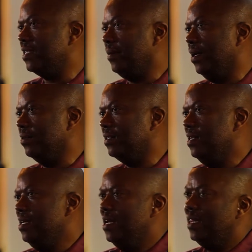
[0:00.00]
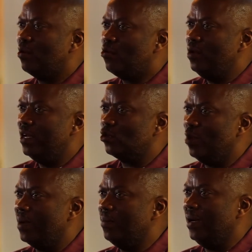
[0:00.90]
about the coolest
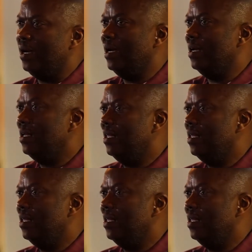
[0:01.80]
wine bar,